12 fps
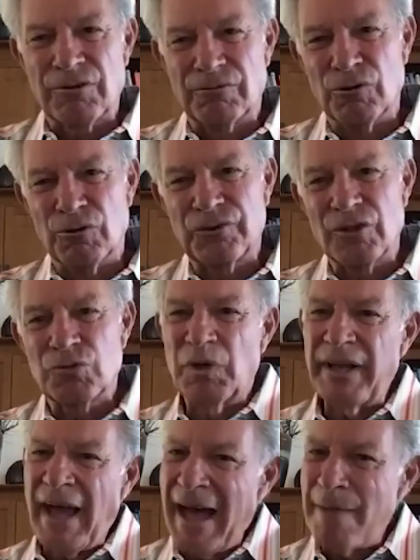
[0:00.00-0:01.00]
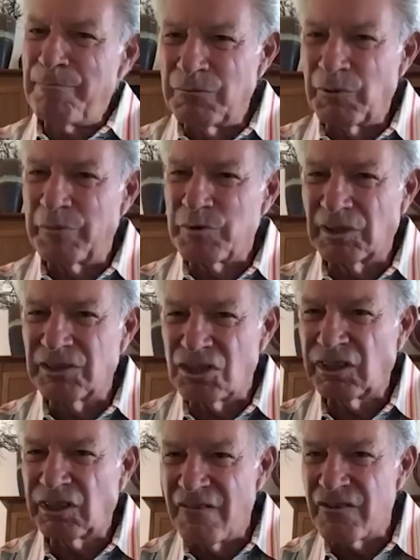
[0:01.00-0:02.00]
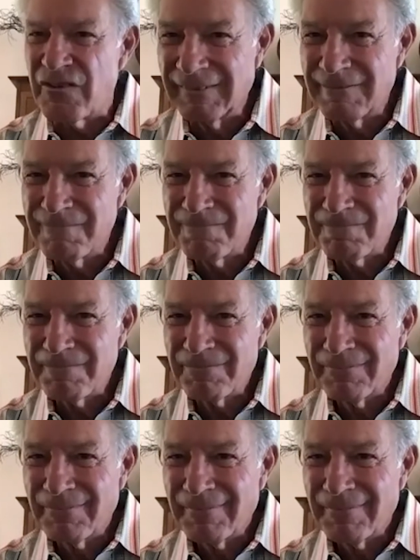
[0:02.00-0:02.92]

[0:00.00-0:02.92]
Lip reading: Because what happened when we were this leaving them out there by themselves?